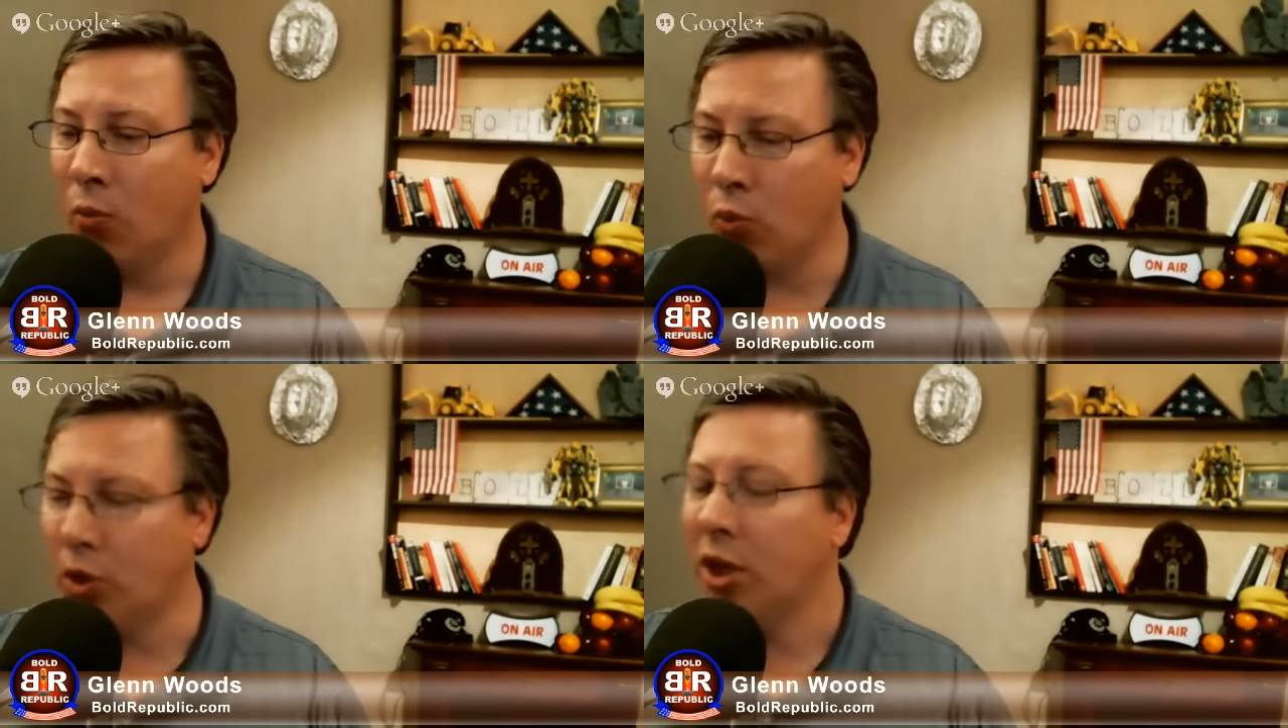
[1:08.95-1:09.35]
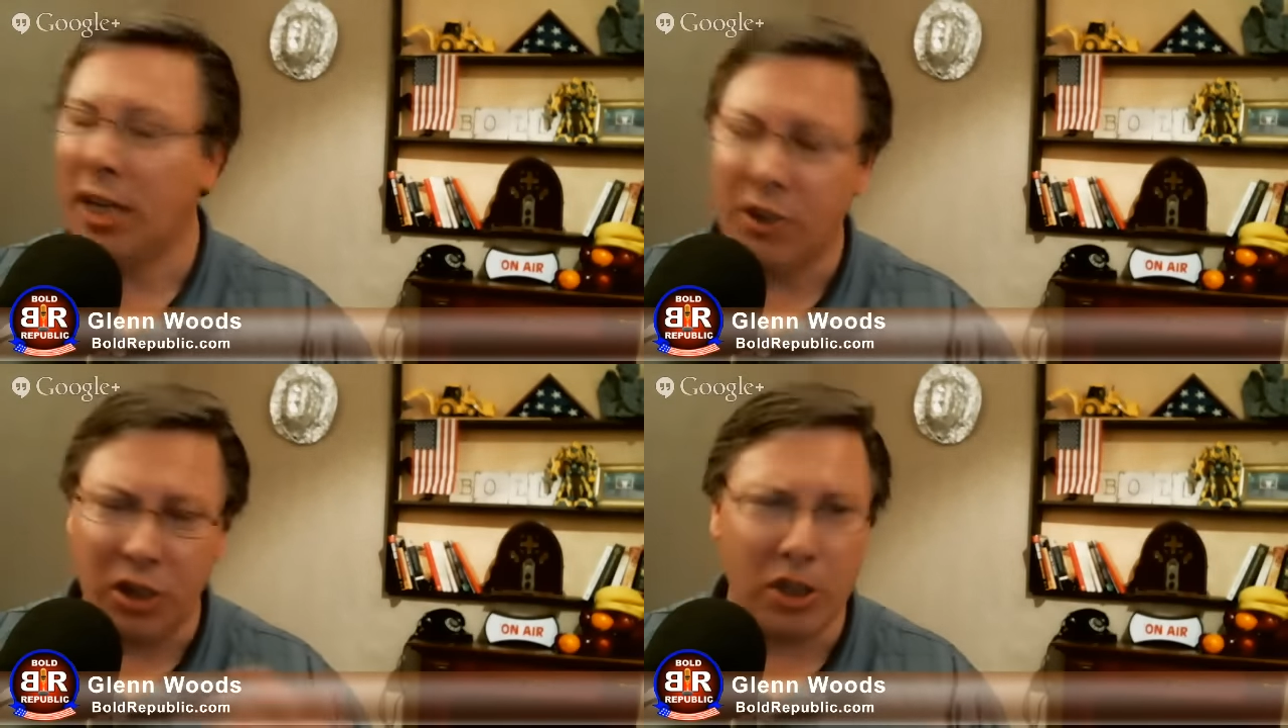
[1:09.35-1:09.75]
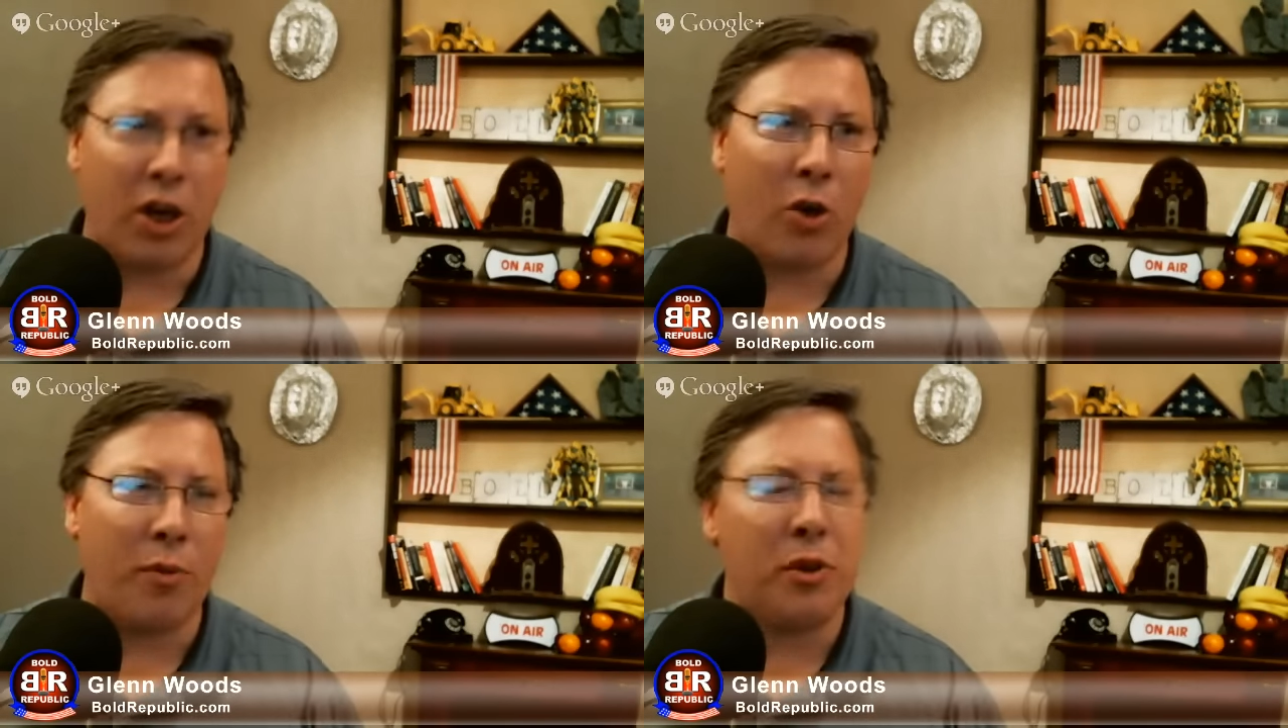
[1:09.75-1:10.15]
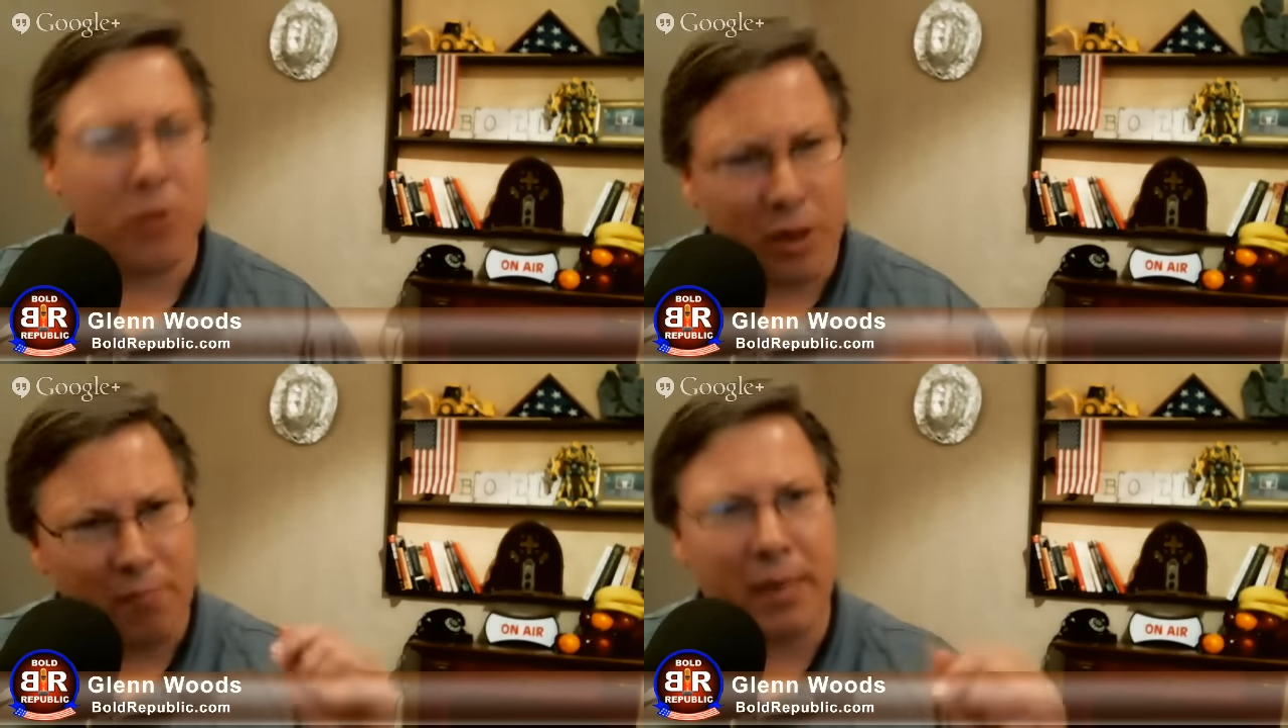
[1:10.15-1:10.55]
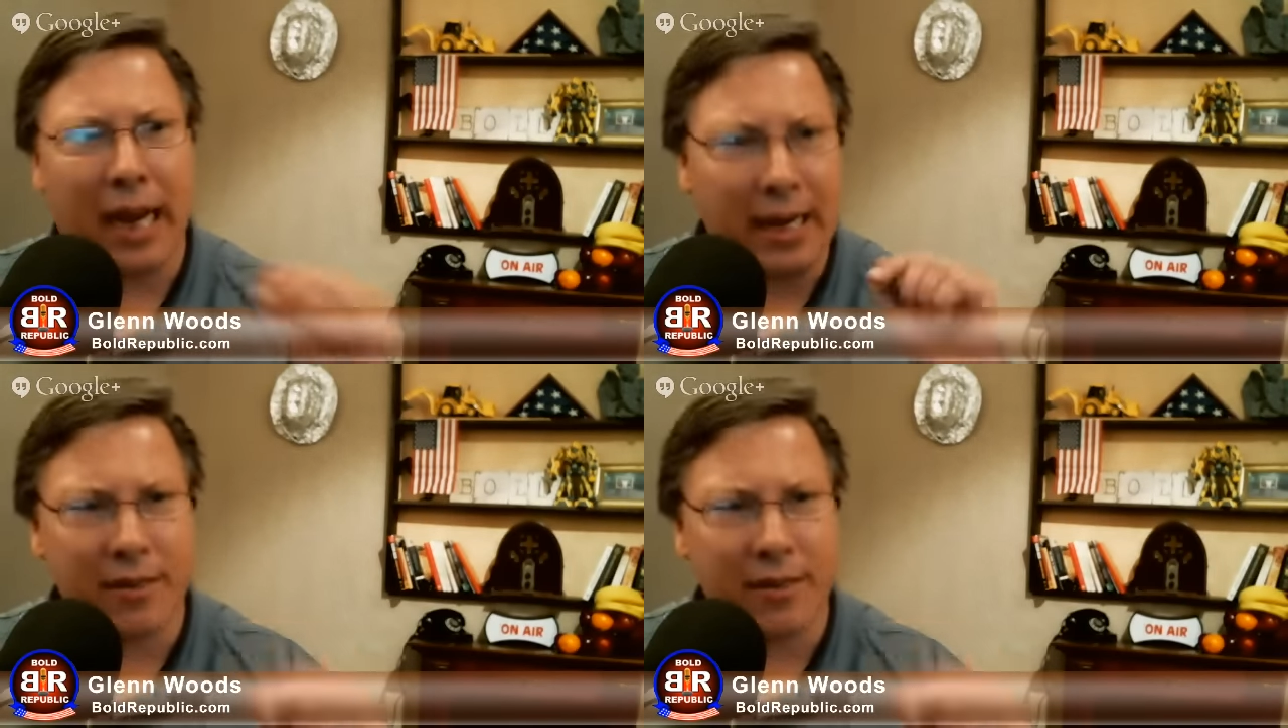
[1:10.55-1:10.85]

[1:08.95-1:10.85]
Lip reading: We're going to let you go, but you come back